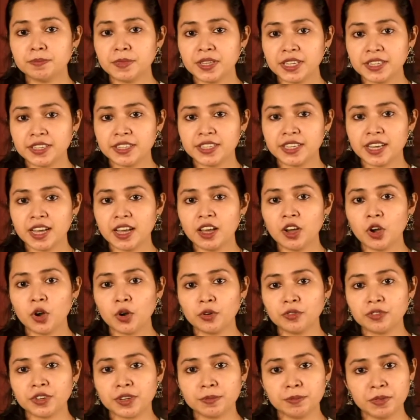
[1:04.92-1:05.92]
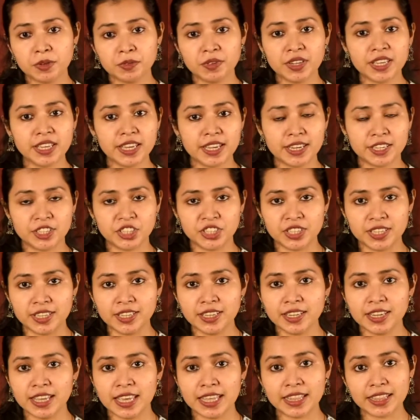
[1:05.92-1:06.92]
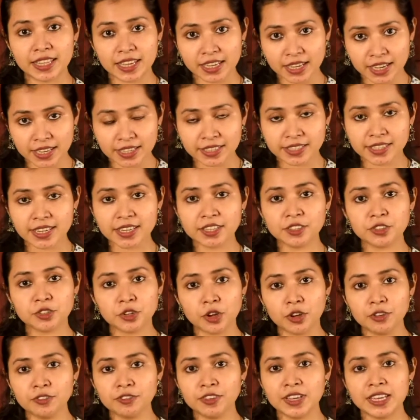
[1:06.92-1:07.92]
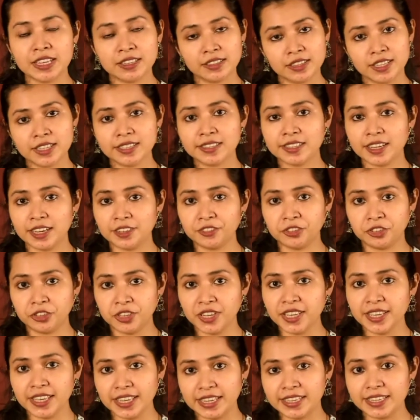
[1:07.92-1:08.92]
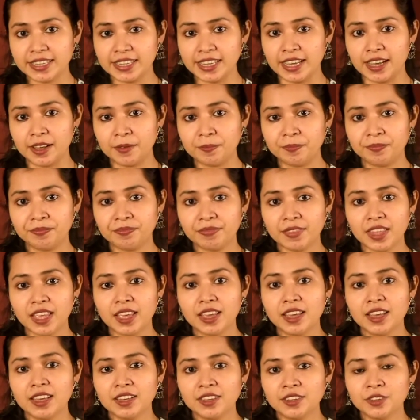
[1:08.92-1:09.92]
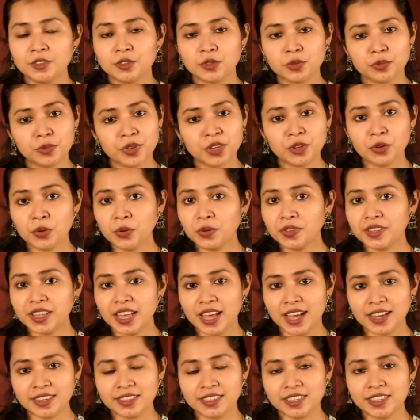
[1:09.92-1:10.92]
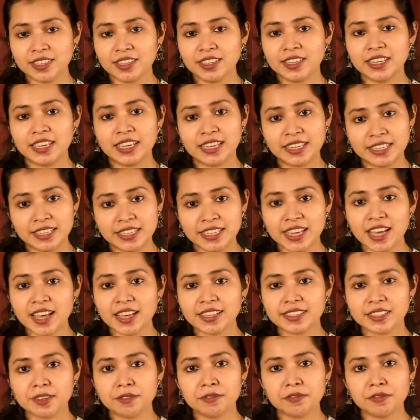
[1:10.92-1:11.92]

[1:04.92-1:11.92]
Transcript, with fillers: media of communication in the context of this country, India. So we know that India has a